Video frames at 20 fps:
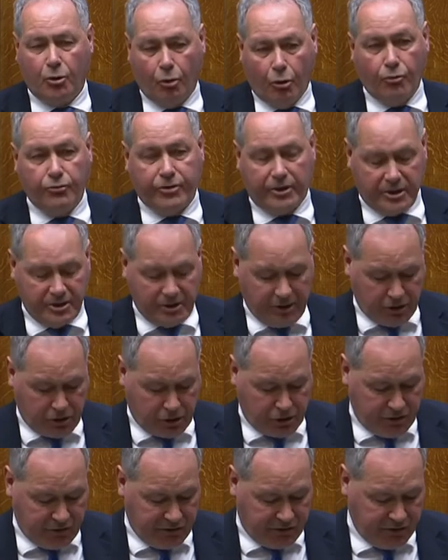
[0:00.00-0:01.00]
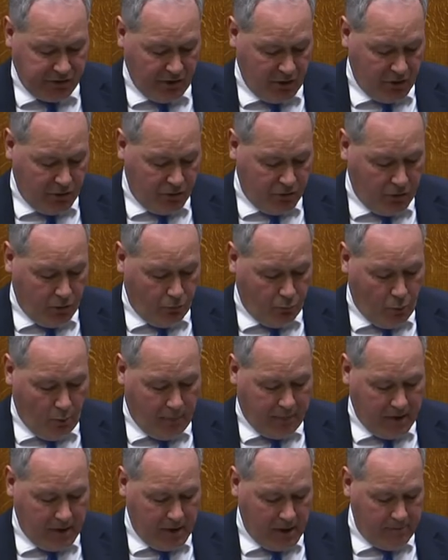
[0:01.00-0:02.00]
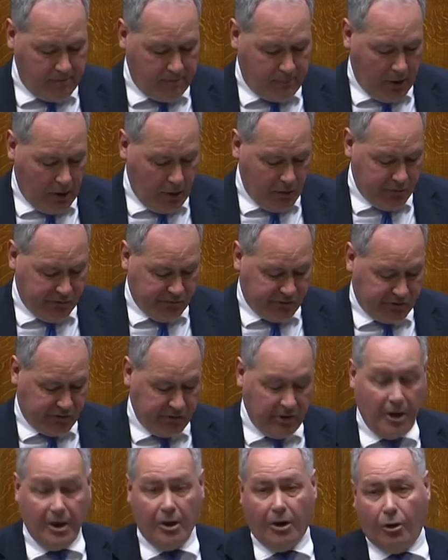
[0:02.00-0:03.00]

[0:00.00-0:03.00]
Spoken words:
or the conditions that will be imposed,